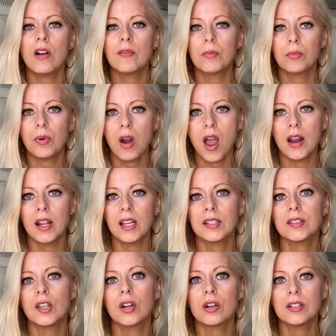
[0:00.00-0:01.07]
of products
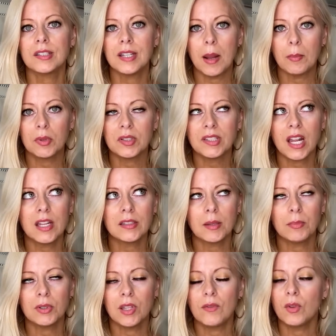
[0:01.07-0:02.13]
that are sample size. I
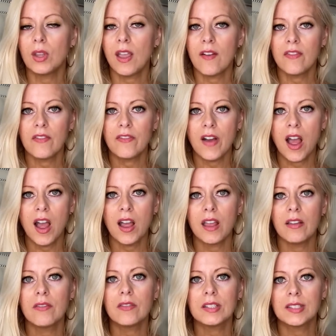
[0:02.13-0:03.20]
believe you get
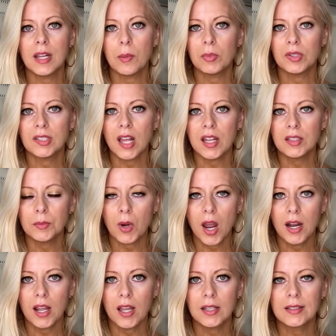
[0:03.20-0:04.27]
five sample size
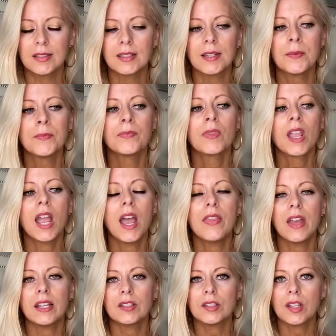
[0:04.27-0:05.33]
products, and
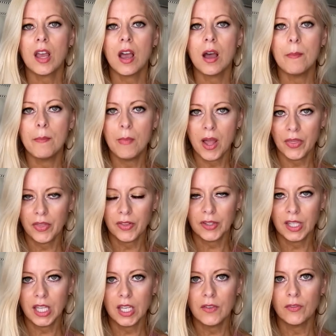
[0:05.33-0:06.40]
that's
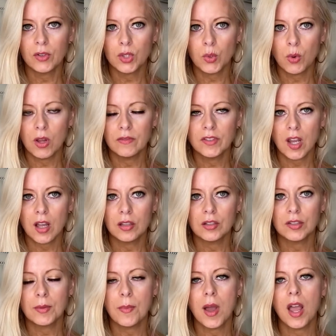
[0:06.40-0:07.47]
monthly for
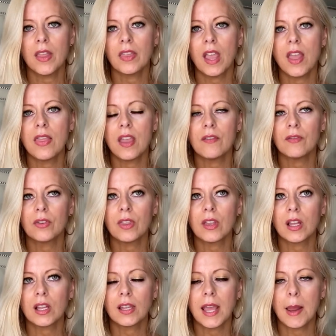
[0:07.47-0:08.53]
$12 a month. And then for the
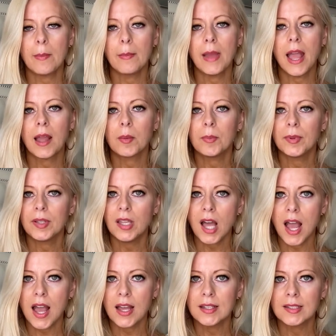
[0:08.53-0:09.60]
Glam Bag
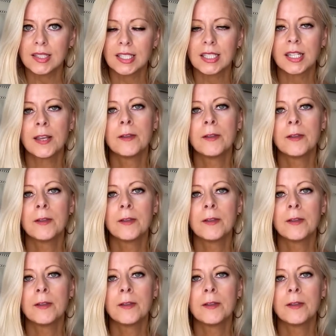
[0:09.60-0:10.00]
Plus,